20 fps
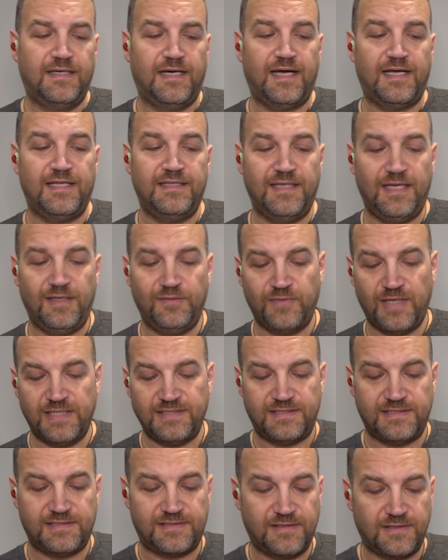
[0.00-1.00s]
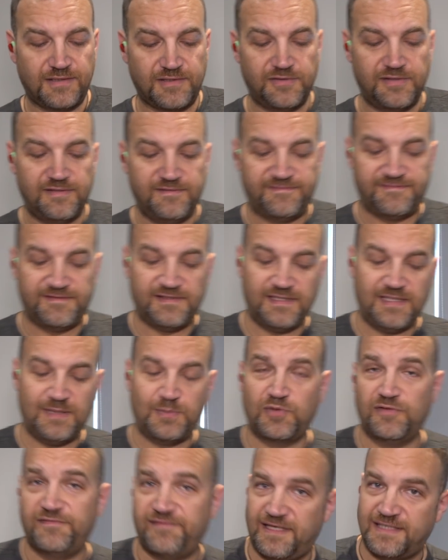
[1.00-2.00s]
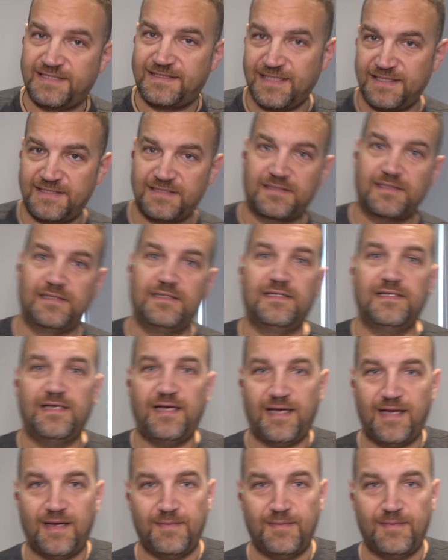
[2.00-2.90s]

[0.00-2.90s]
And then once you start going for the ProFlex Digital,